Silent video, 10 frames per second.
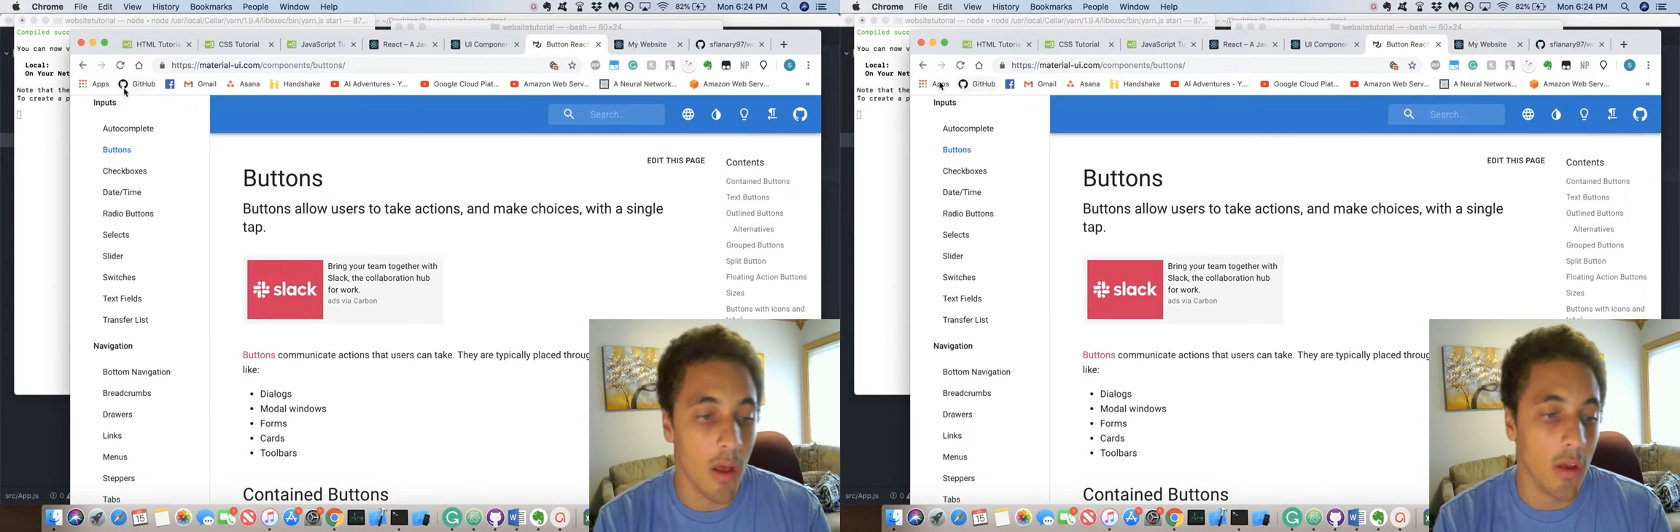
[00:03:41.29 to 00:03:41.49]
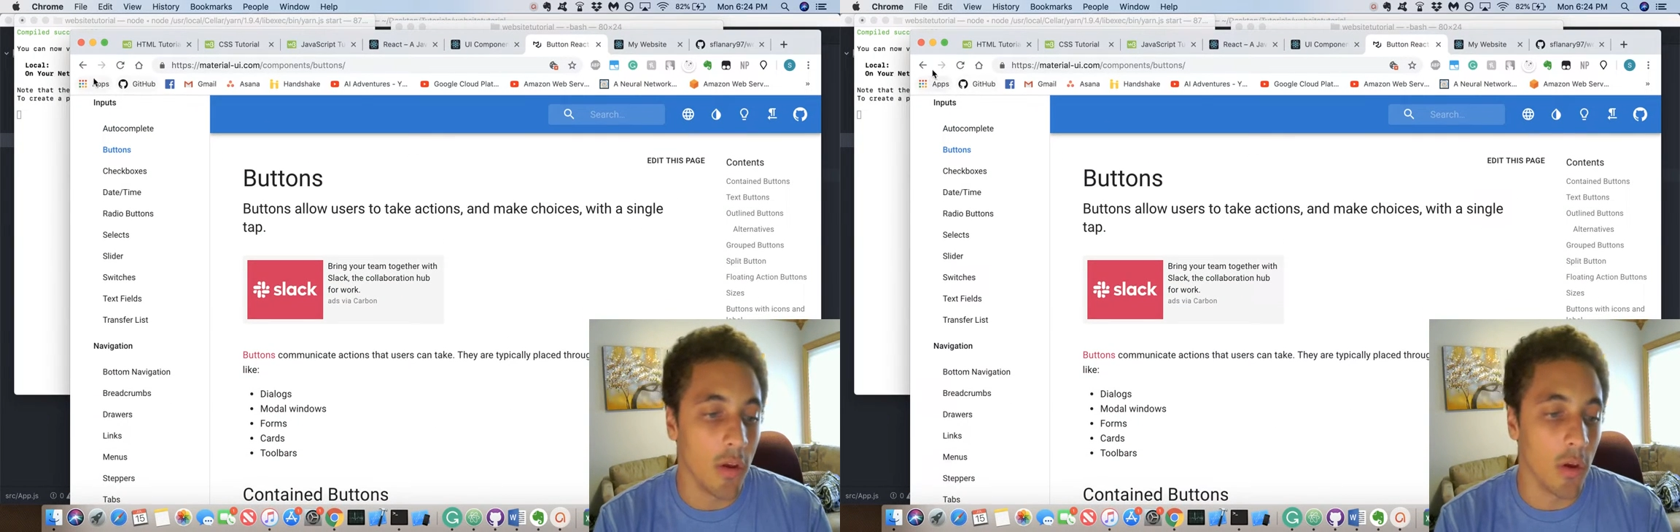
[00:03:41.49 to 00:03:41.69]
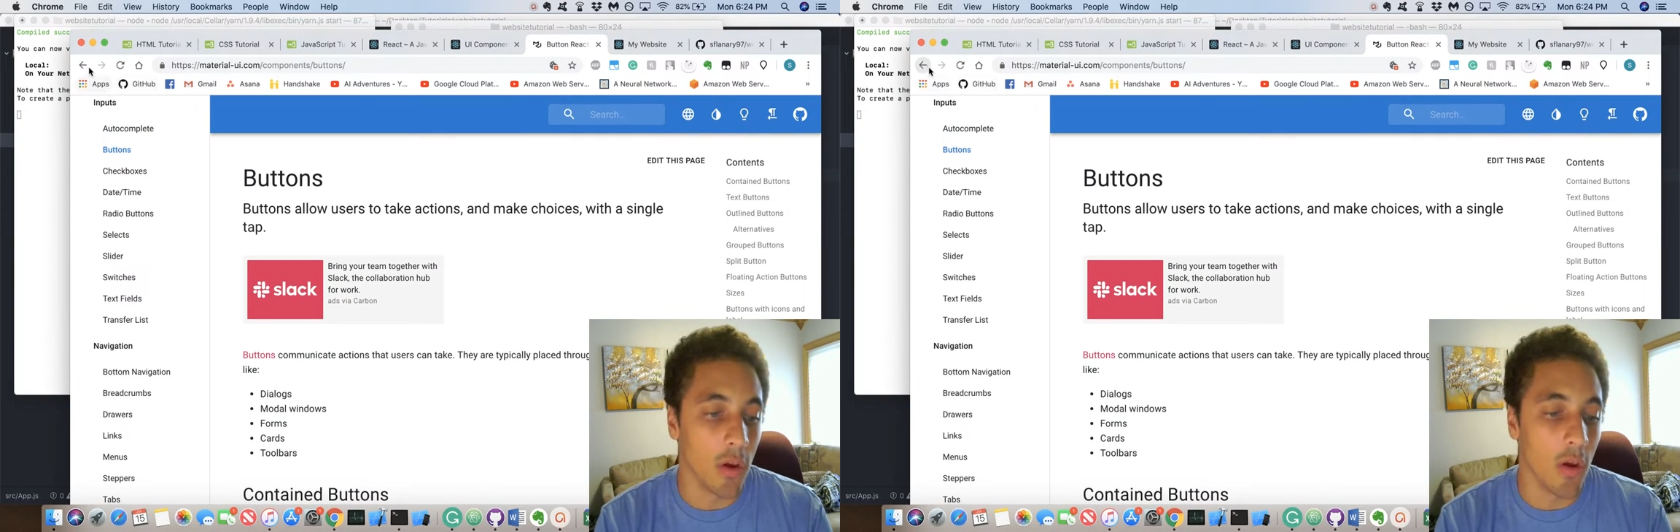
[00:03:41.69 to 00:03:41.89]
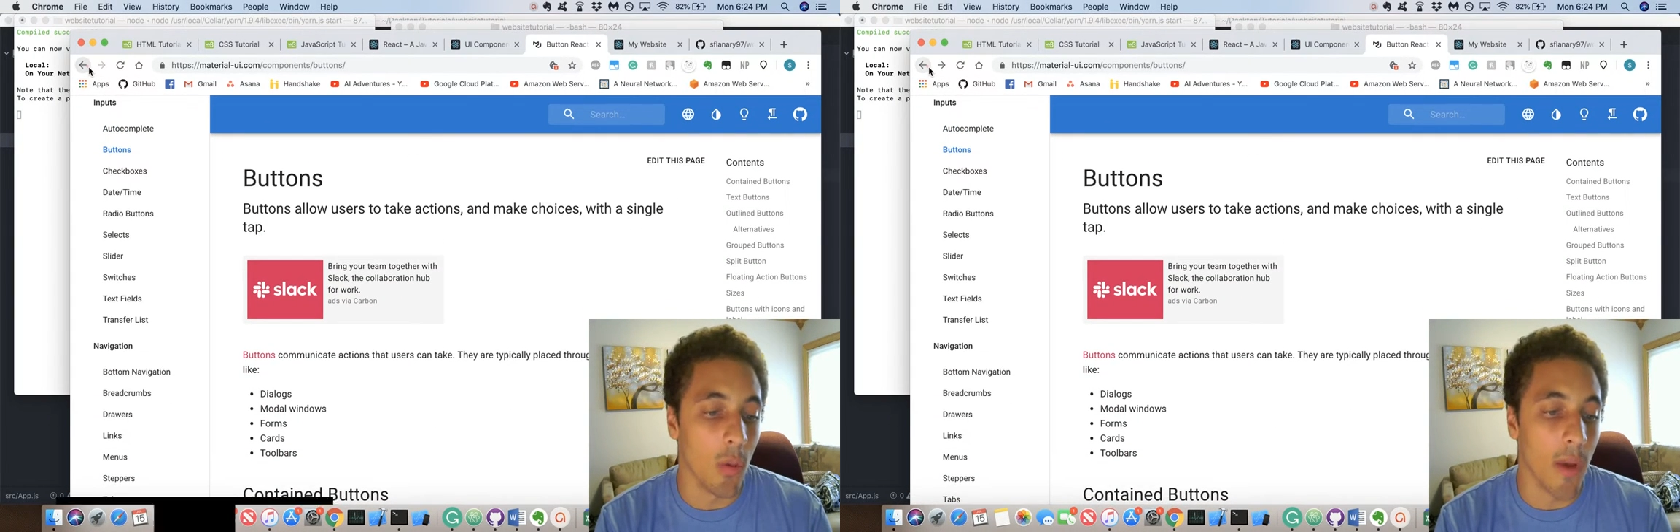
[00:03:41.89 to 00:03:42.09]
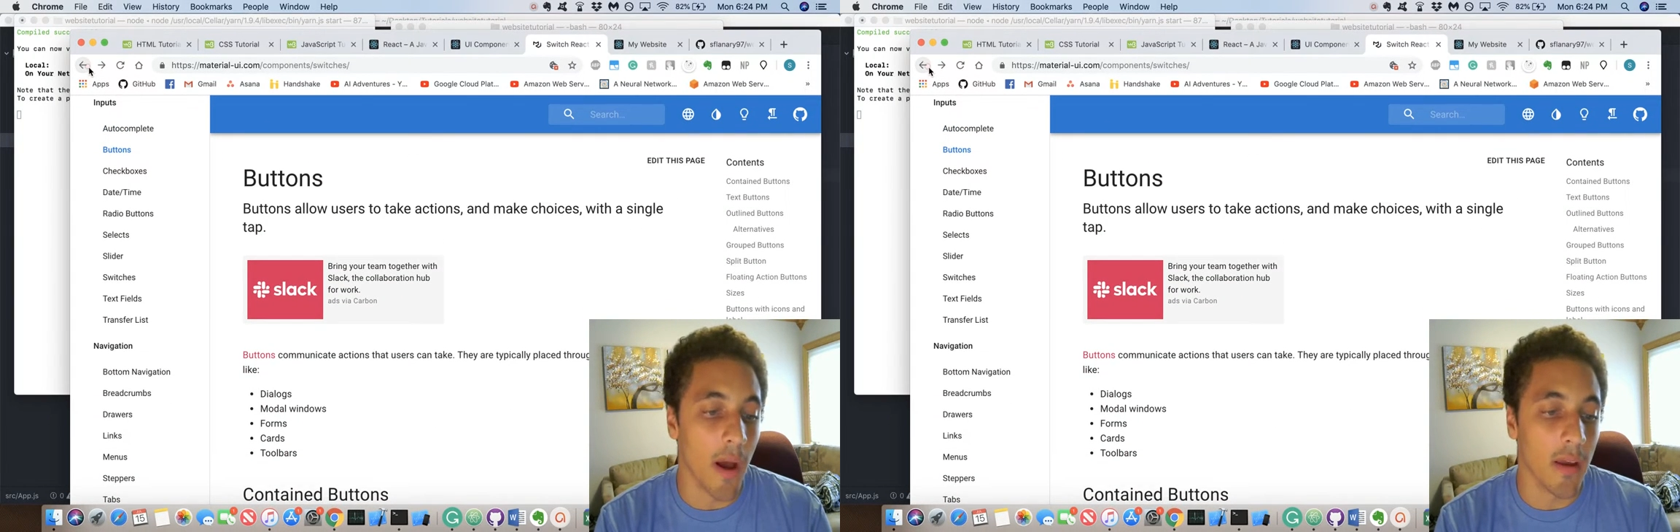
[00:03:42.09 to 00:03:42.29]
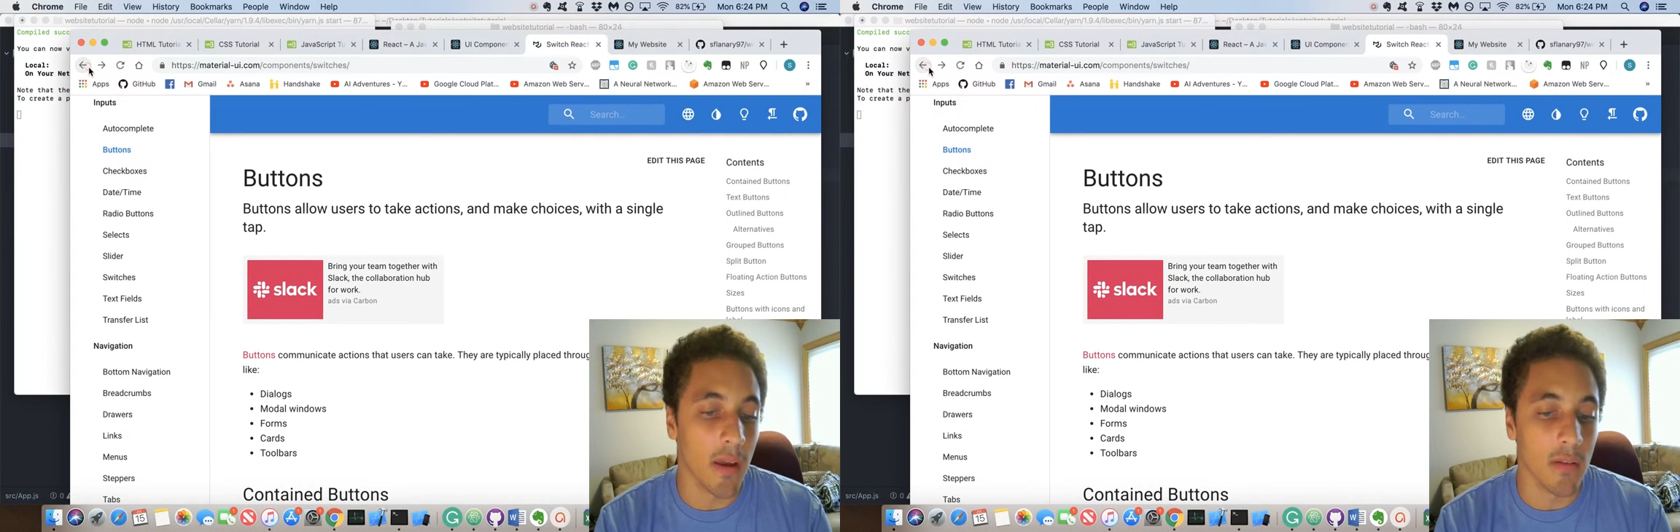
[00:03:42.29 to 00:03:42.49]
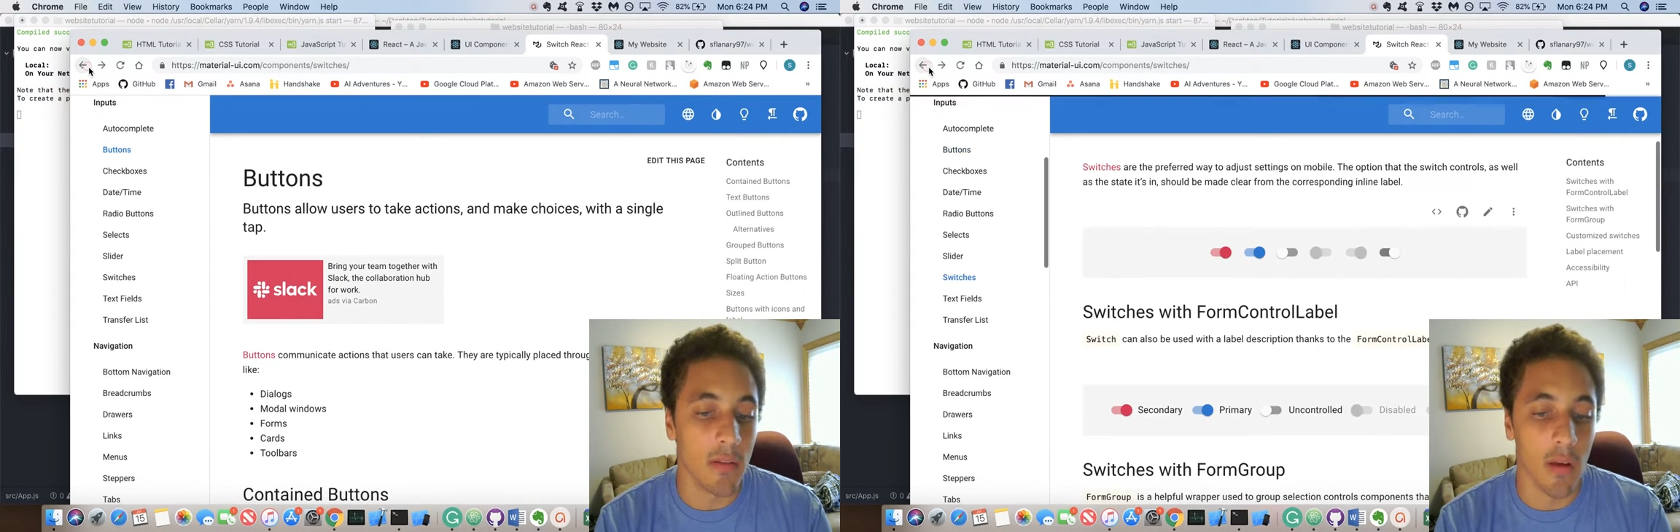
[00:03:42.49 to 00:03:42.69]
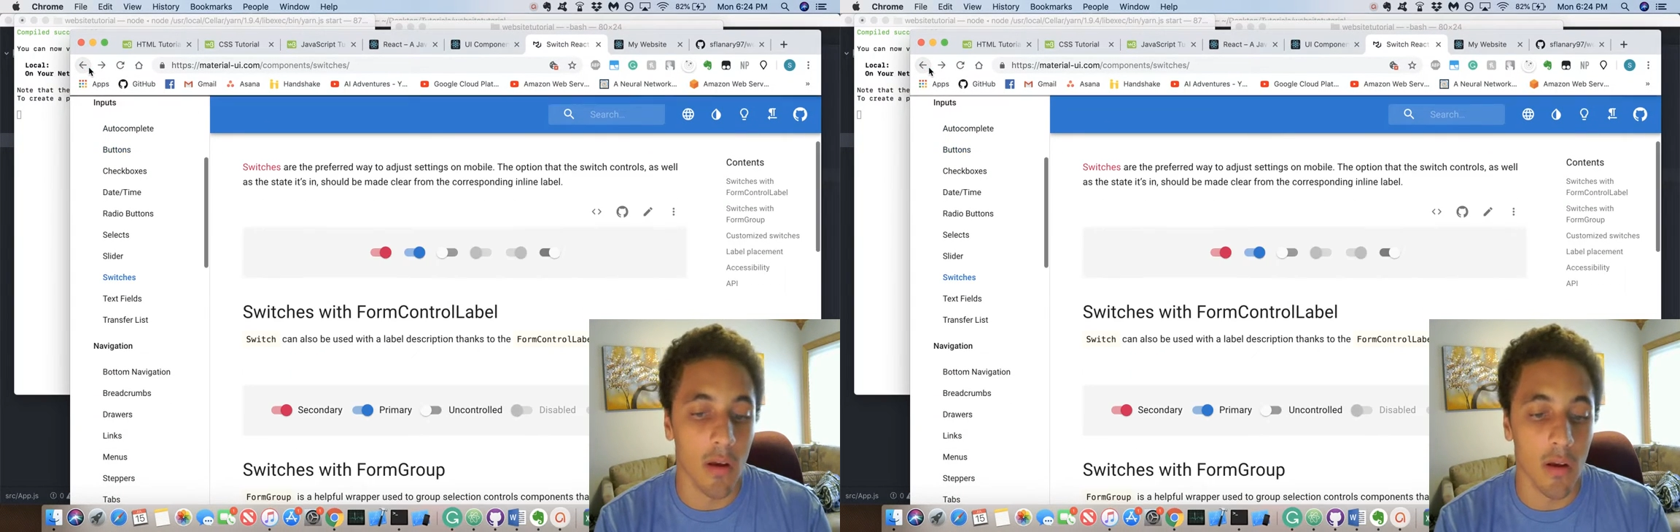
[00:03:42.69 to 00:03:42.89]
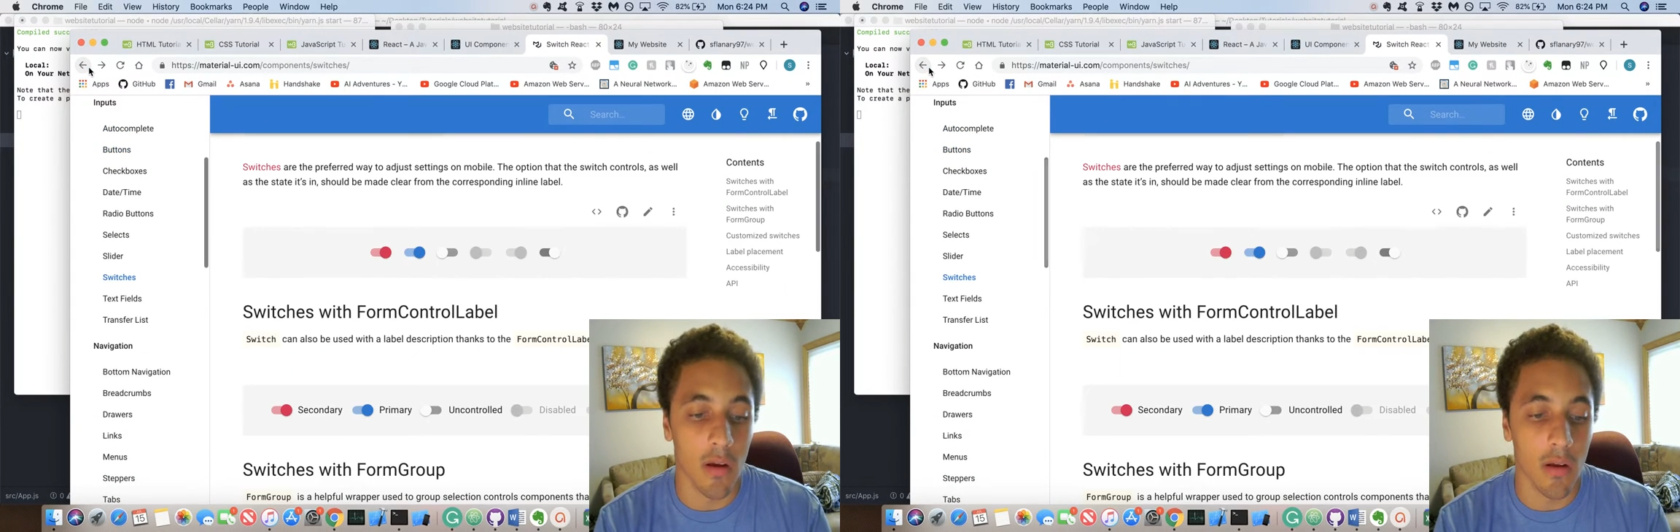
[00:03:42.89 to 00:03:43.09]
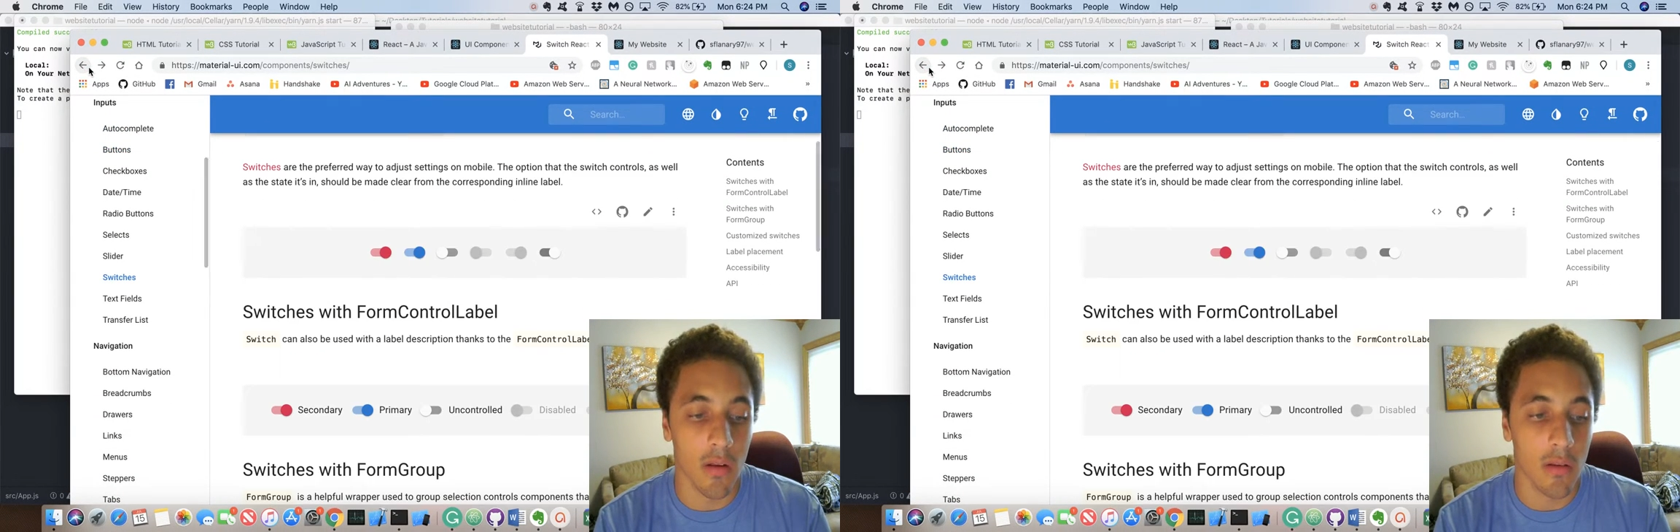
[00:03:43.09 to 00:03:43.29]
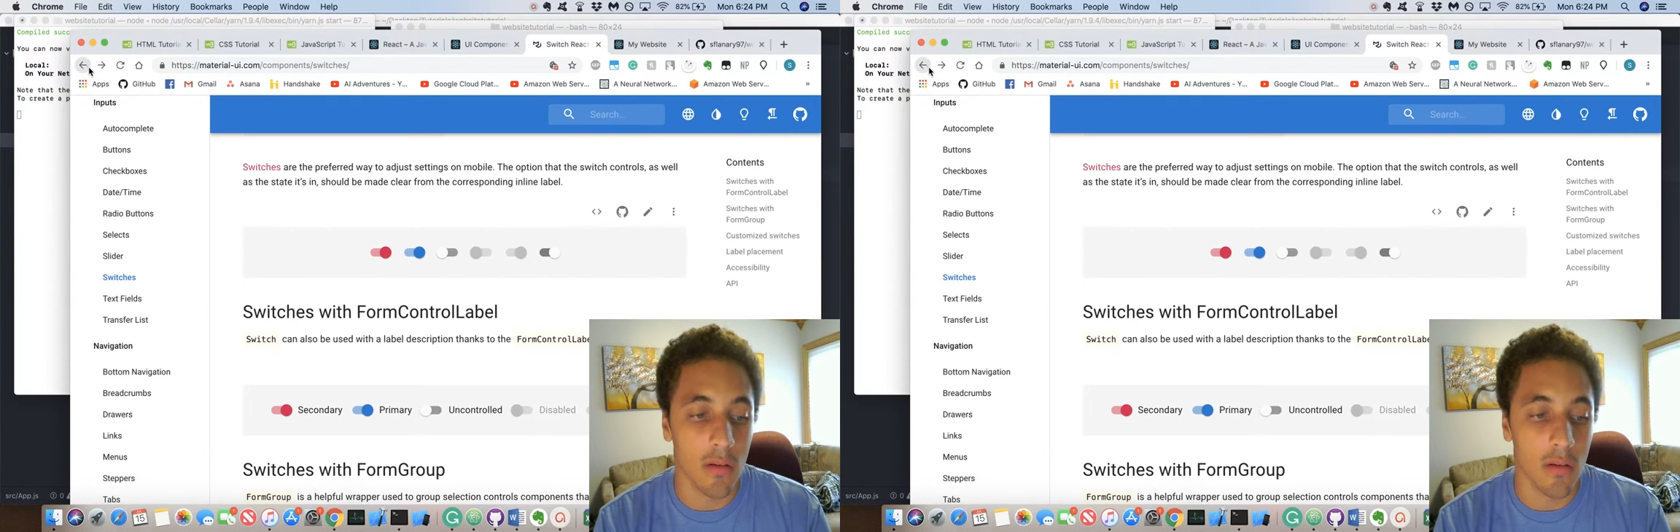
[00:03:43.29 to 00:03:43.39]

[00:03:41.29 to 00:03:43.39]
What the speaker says: you can go back into